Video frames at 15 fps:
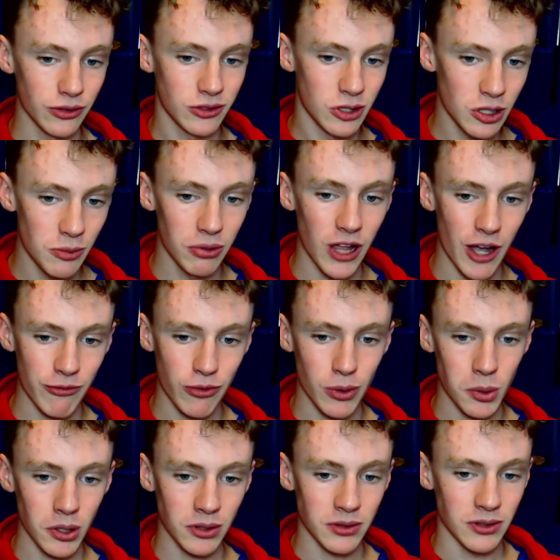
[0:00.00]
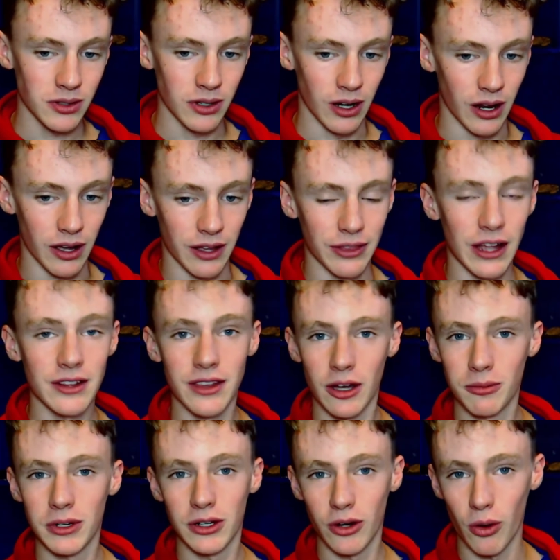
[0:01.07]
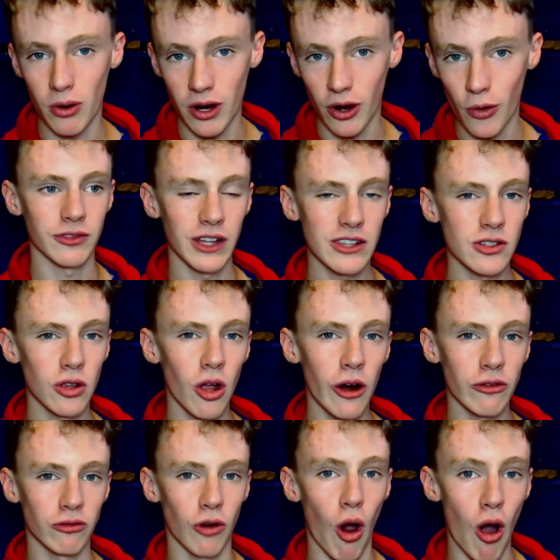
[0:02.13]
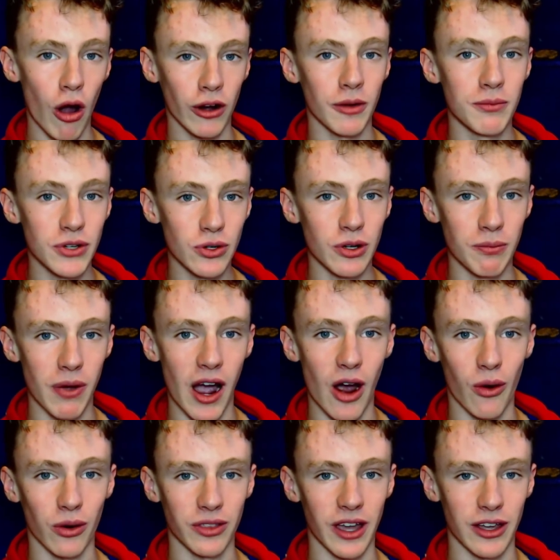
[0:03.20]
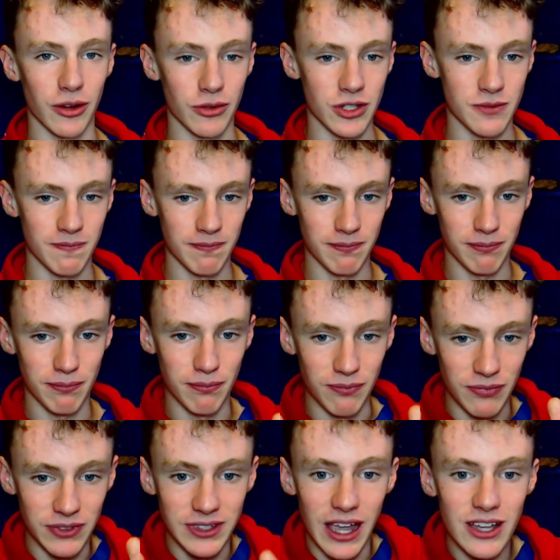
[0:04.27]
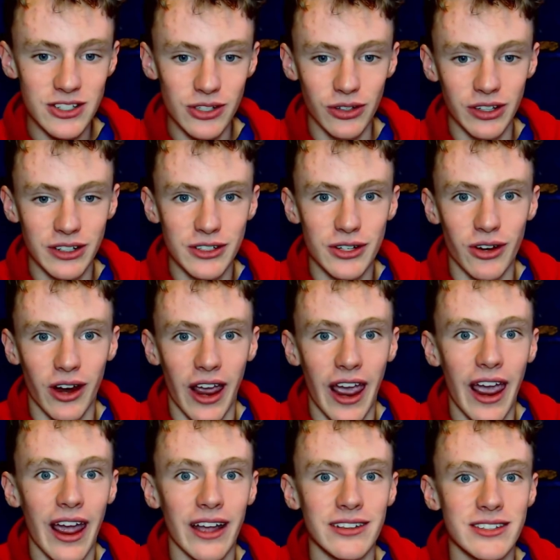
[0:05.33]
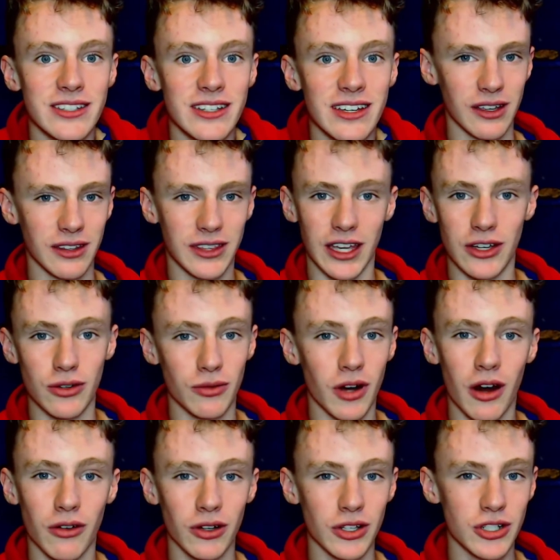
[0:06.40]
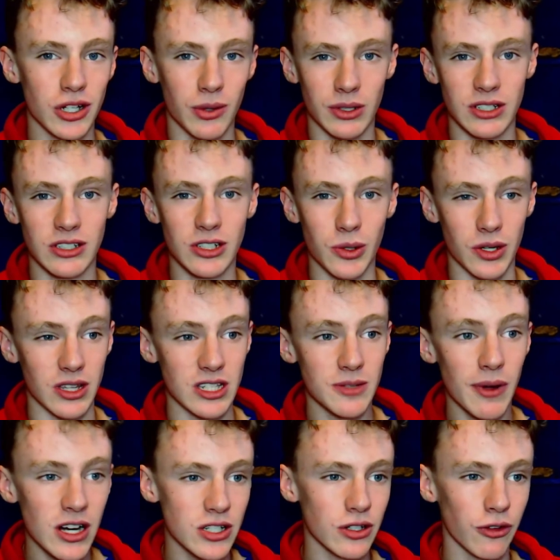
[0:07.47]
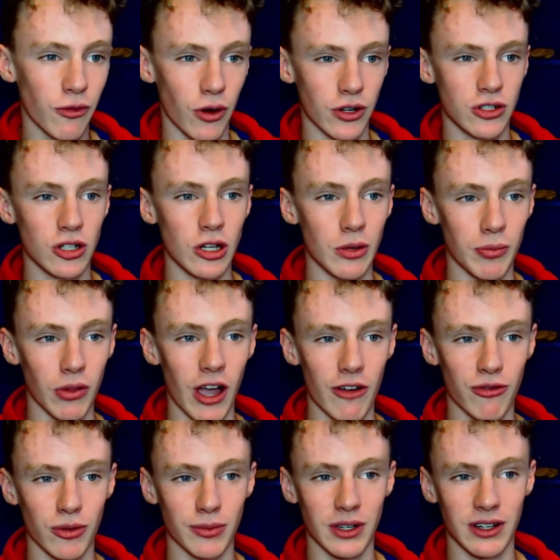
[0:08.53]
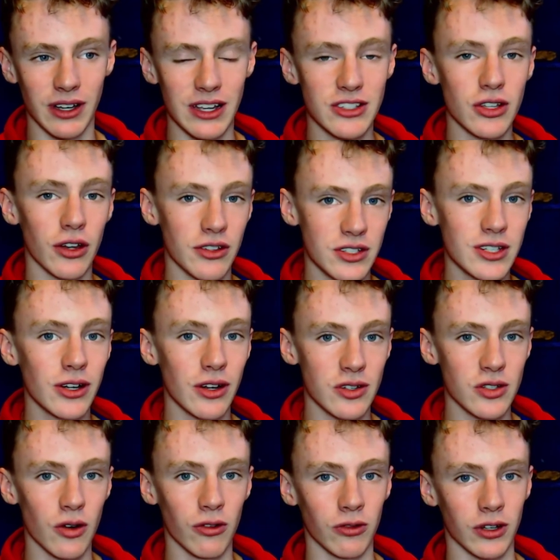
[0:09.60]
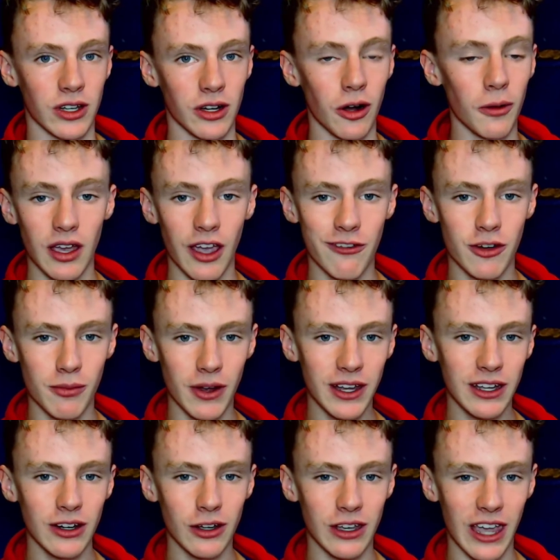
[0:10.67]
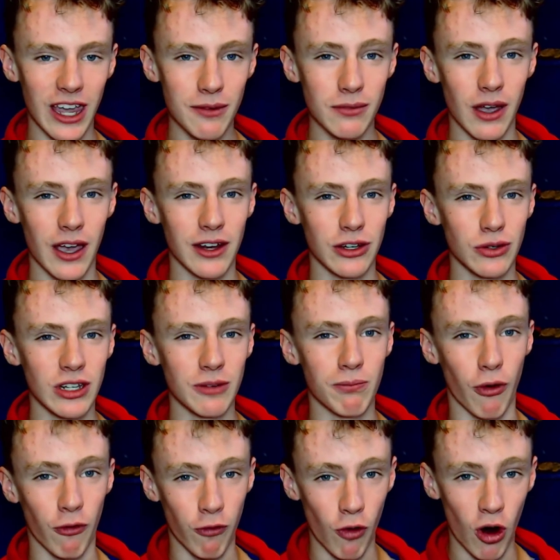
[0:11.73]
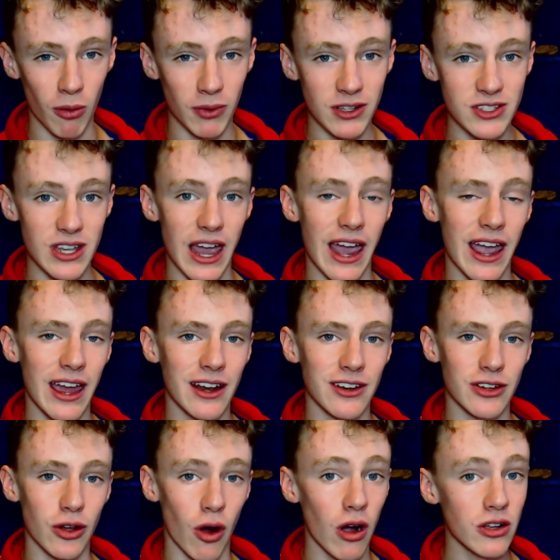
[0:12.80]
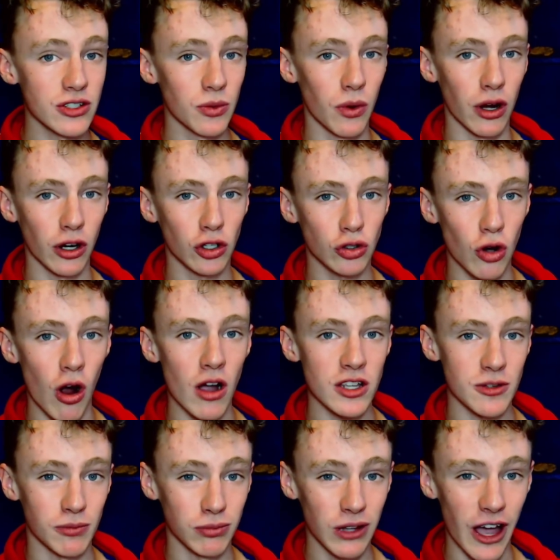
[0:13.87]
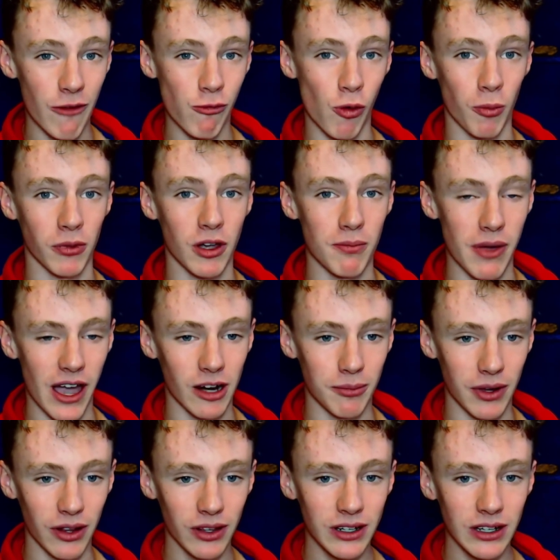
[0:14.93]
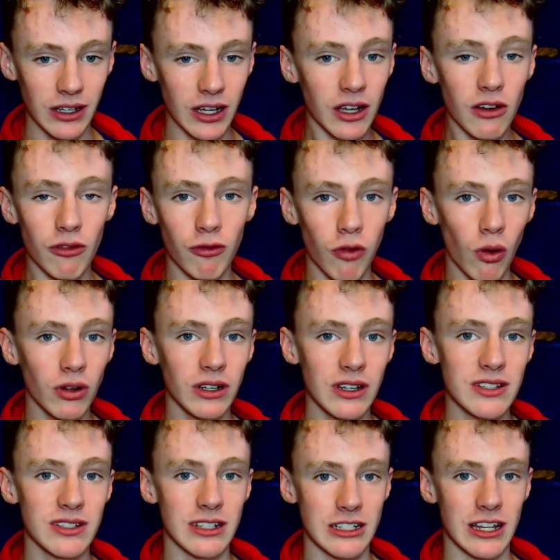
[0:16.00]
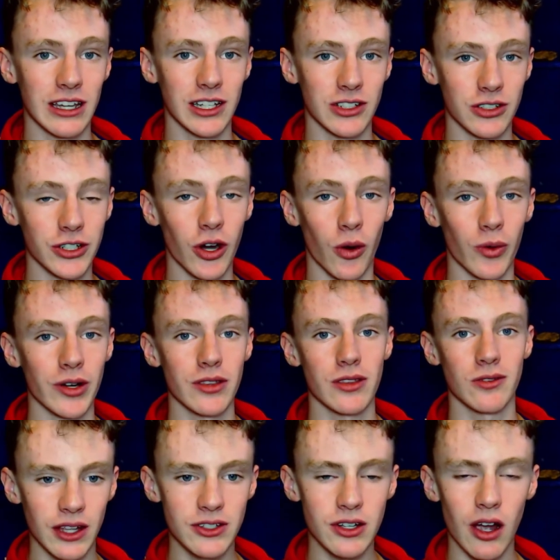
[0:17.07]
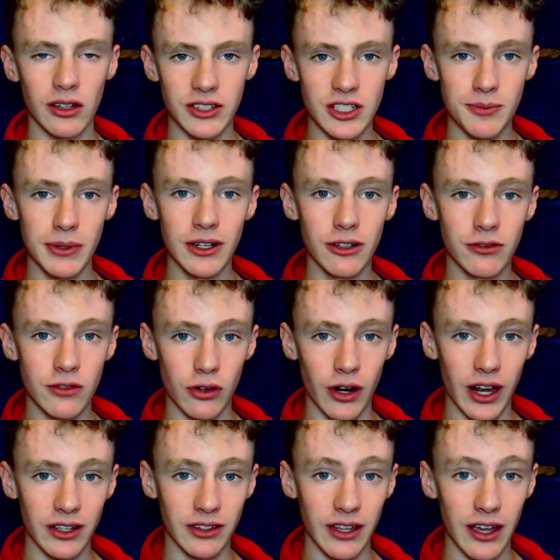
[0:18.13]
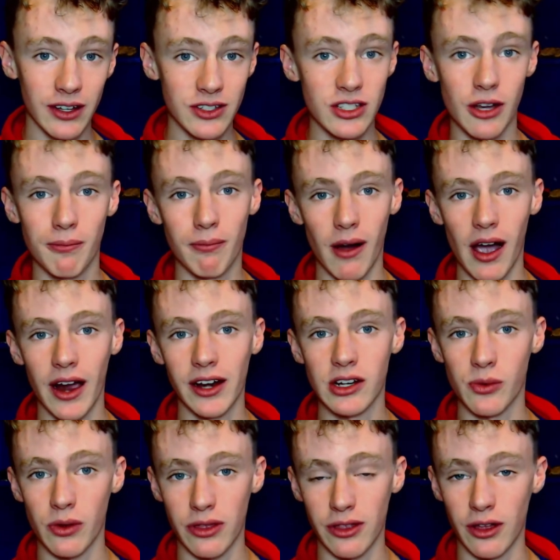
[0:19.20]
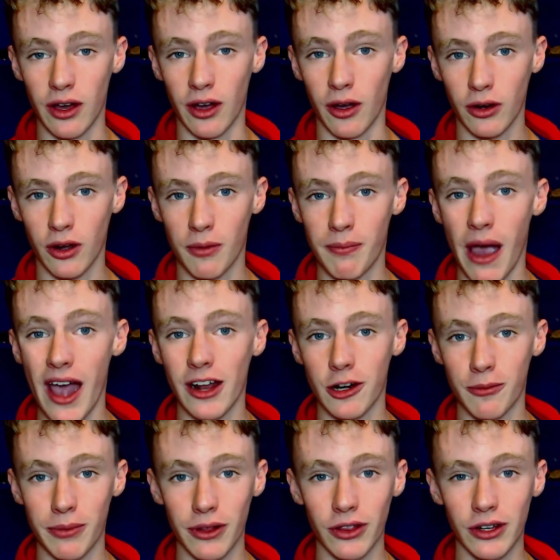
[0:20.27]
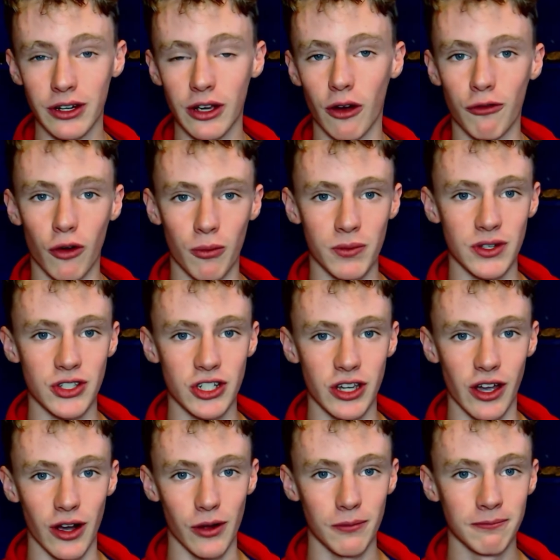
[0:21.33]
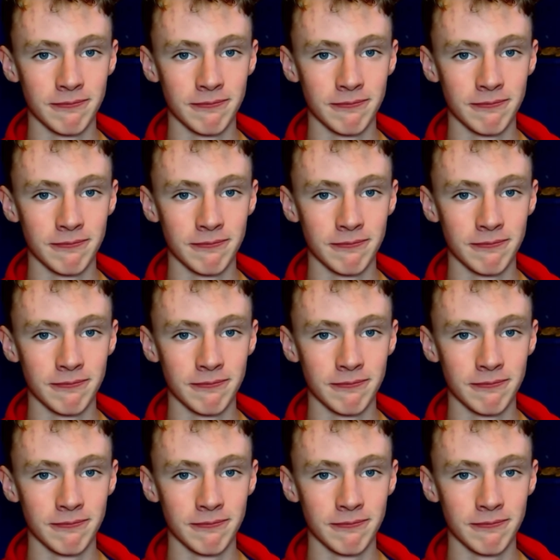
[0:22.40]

2D platformer, that'd be a no-go. That's a lot of raw computing power that you're just nestled into your hands that you're not really sure what to do with, especially for a 2D platformer. It's a serious overkill. If you're making a game and you need performance and you also want cross-platform compatibility, Vulkan is the ticket to go with. It's got the speed of DirectX combined with the compatibility of OpenGL.